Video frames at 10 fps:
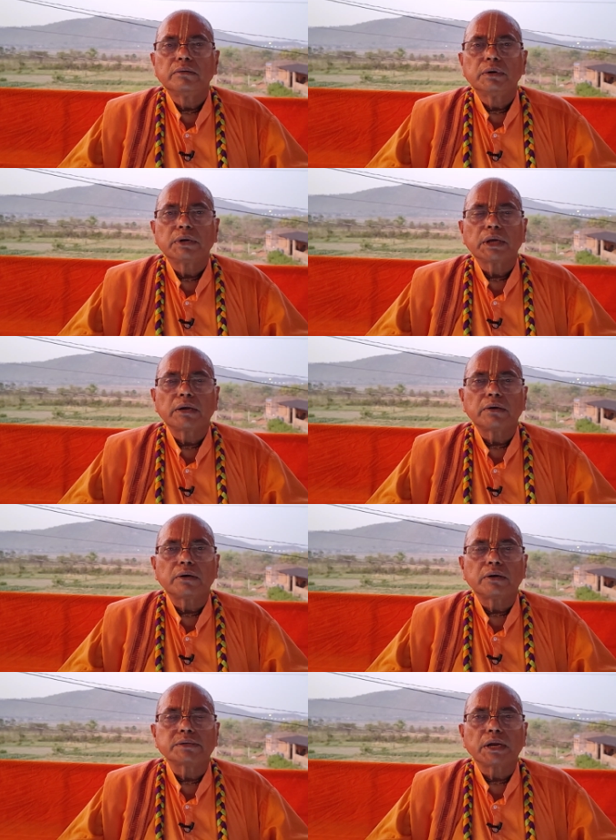One cannot
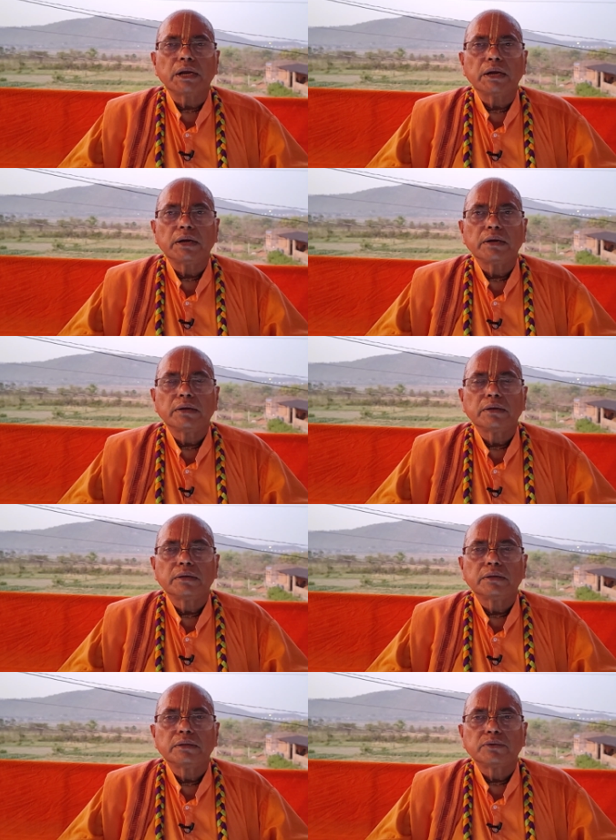understand
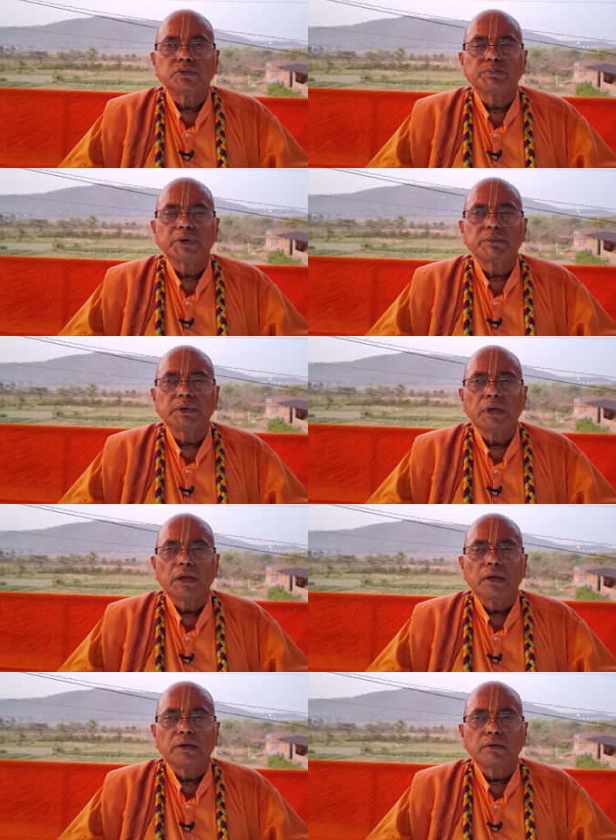the Supreme,
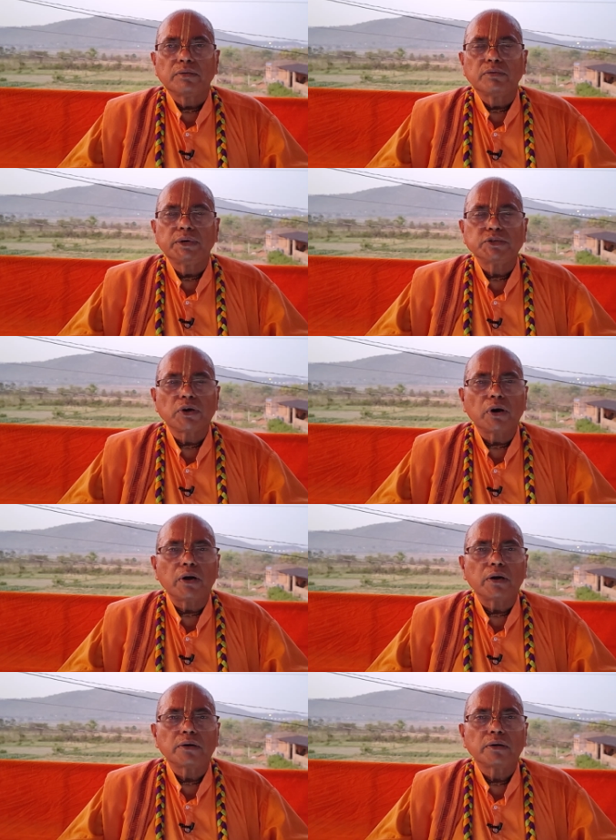who is
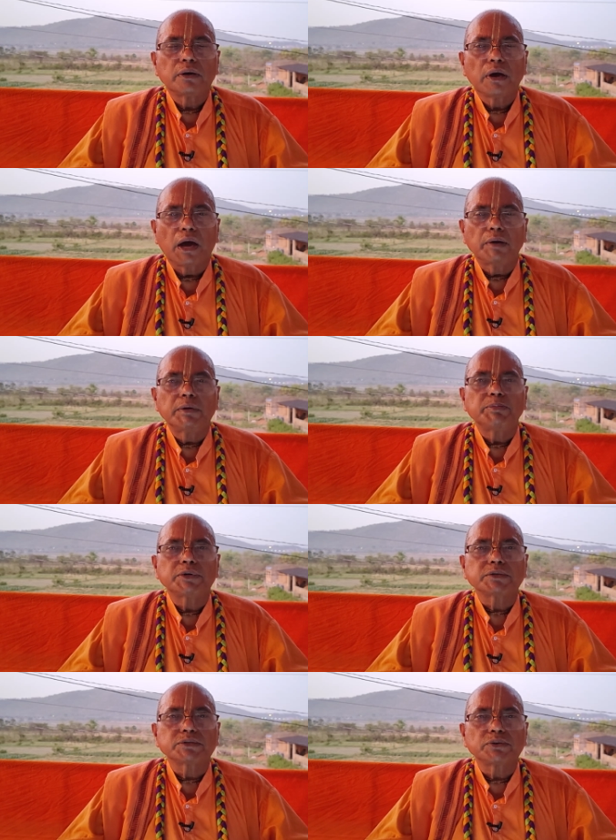God? How in
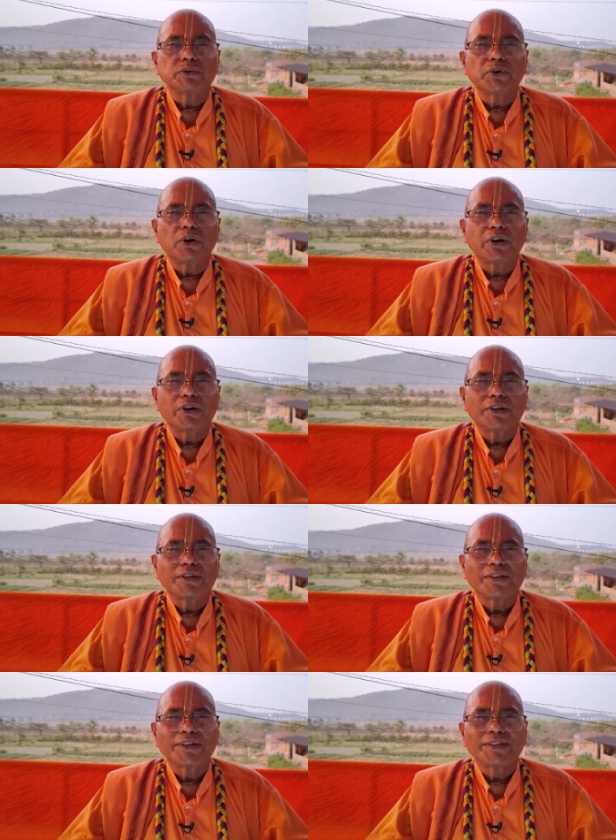person know God?
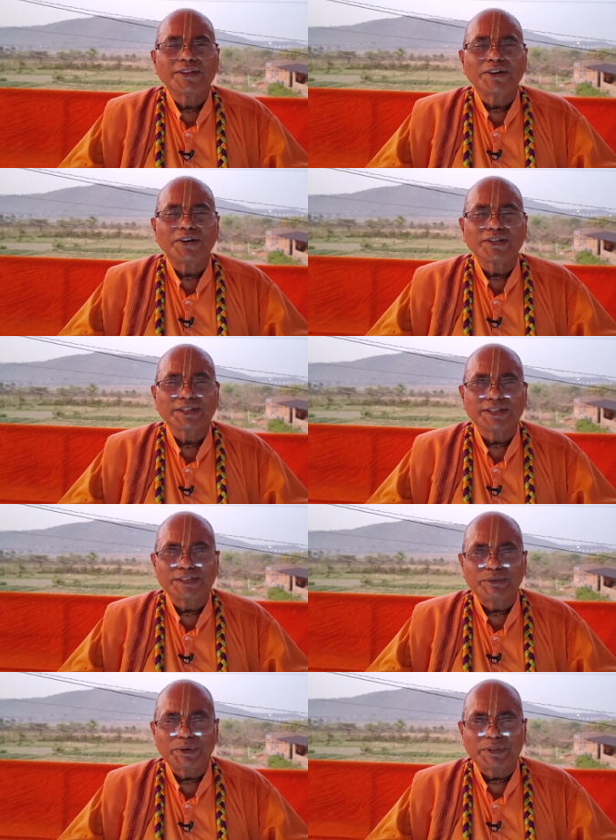The Lord says
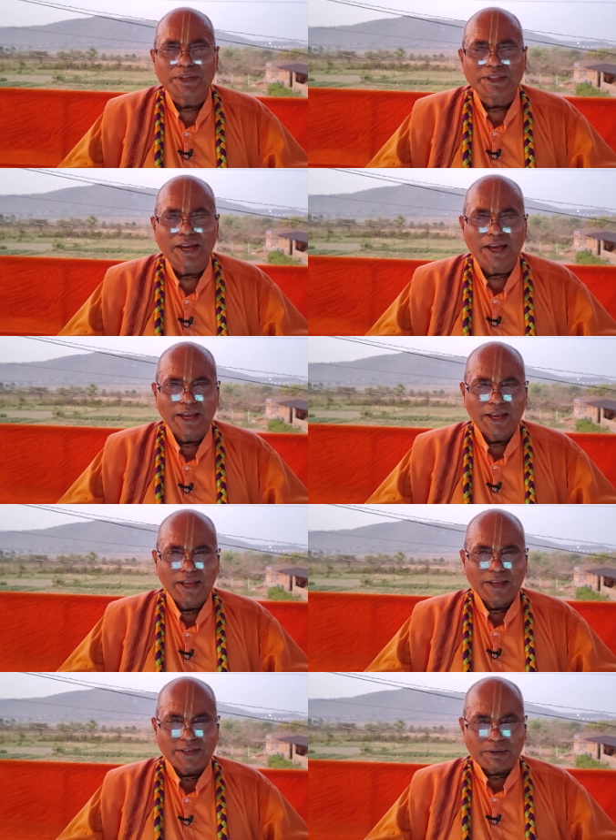in Bhagavad Gita
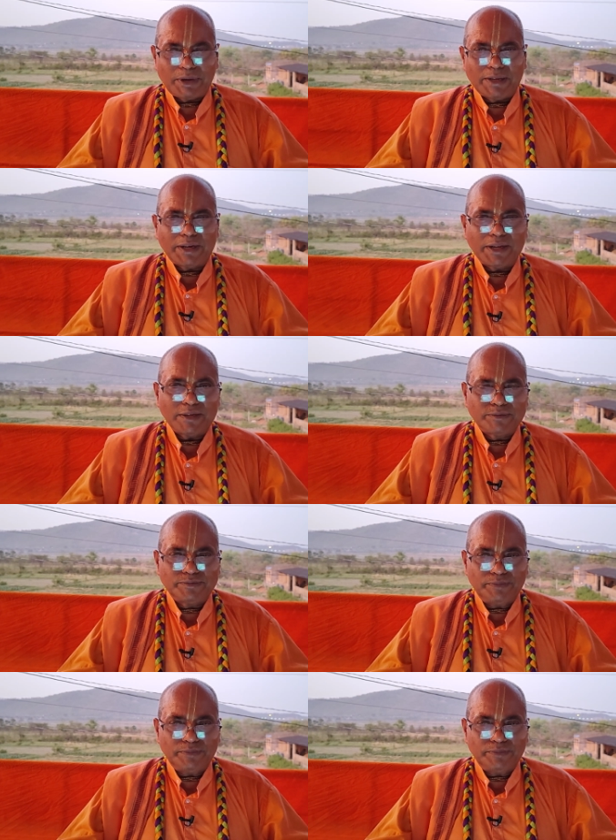7.3,